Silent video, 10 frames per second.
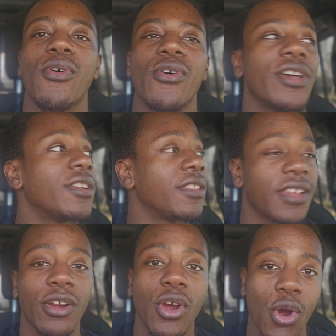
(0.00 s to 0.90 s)
on
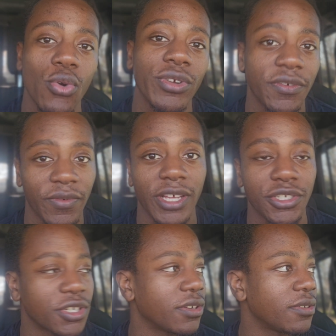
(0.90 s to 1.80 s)
their own
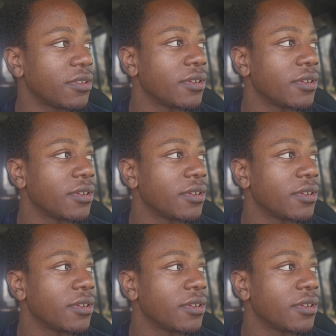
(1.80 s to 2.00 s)
adventure